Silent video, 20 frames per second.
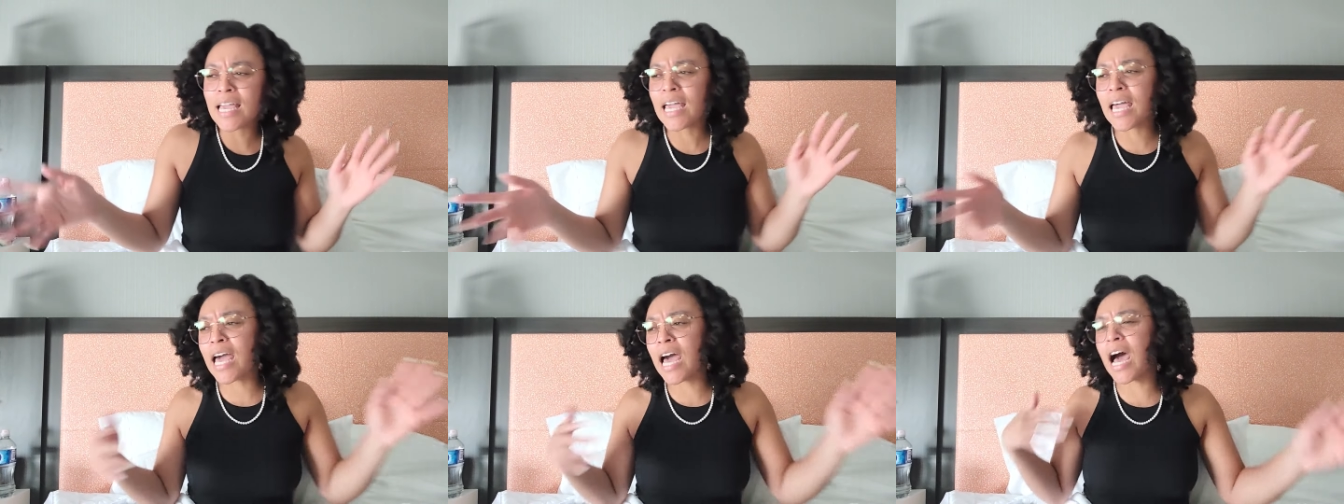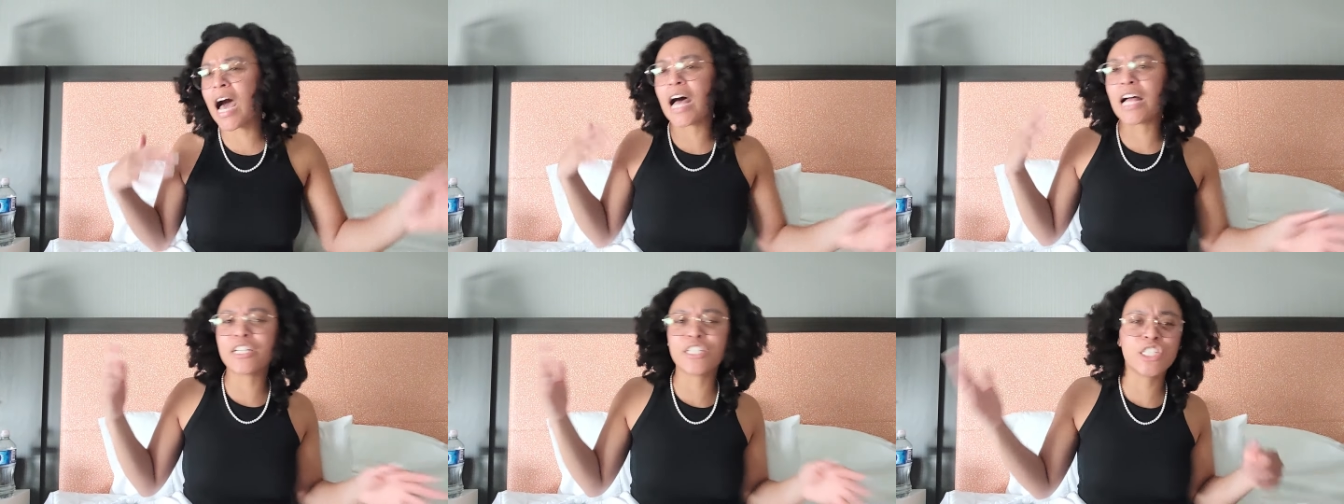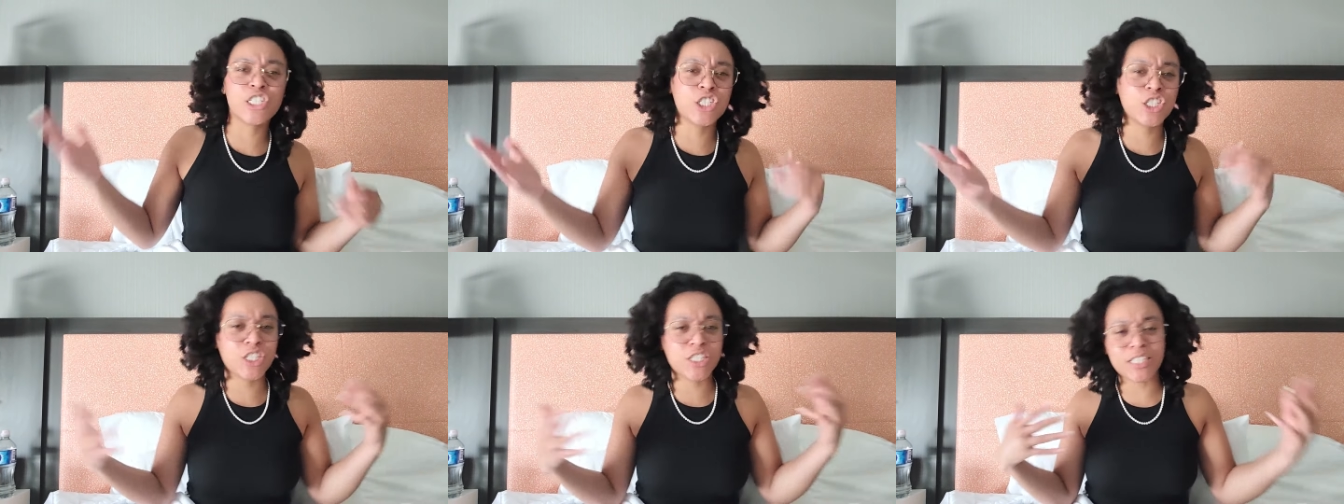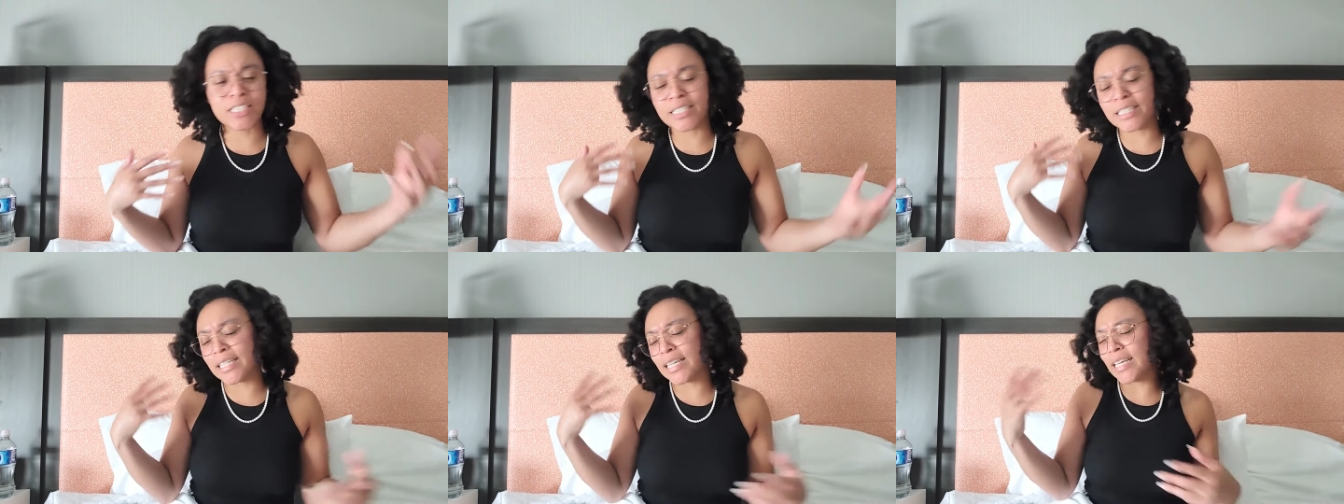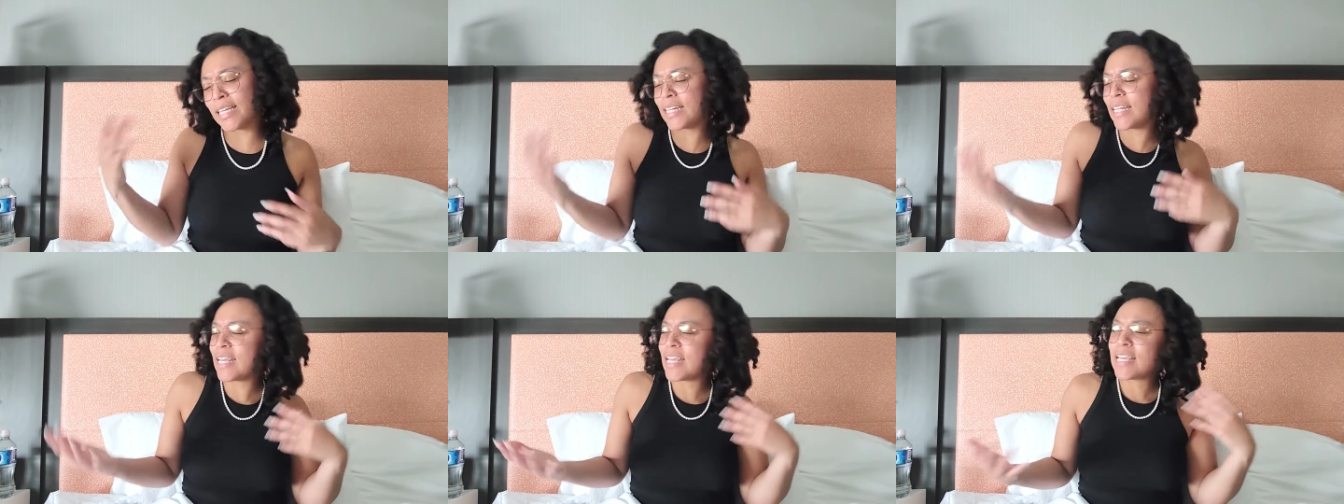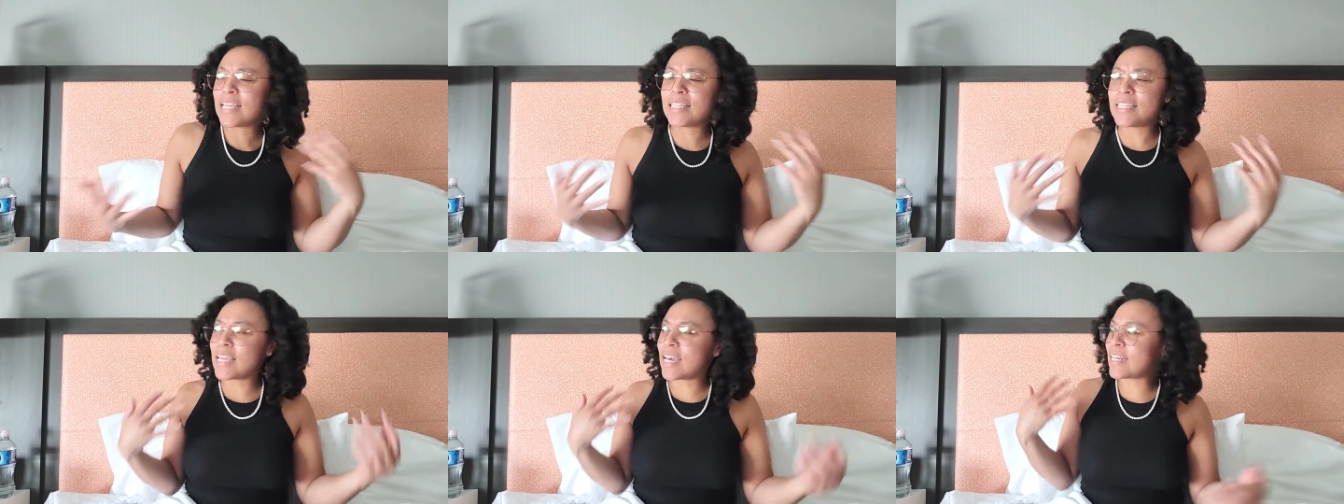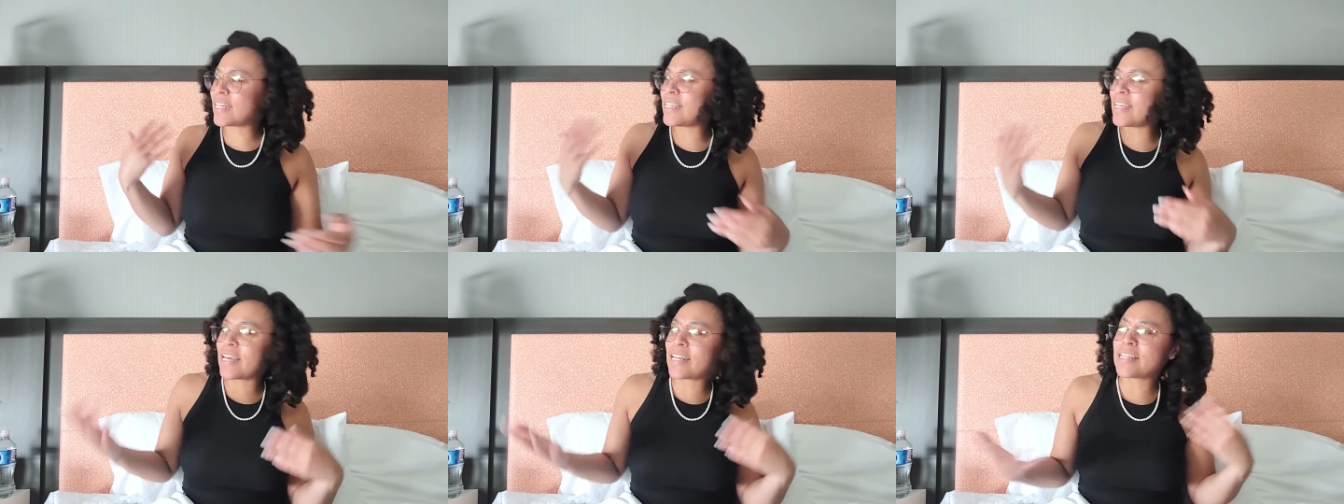conscious and
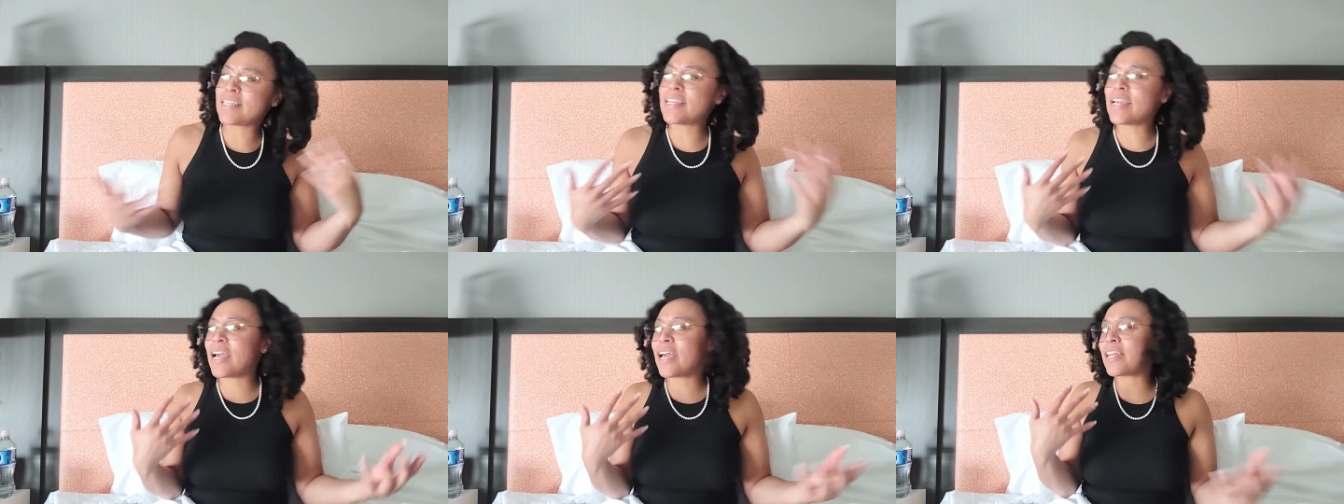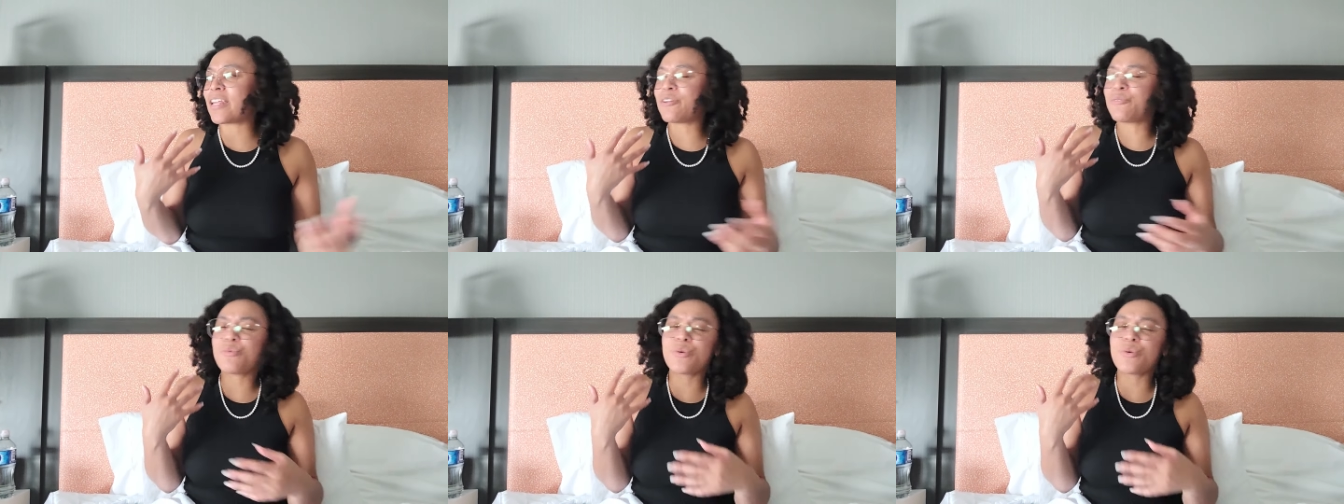yada, yada, yada.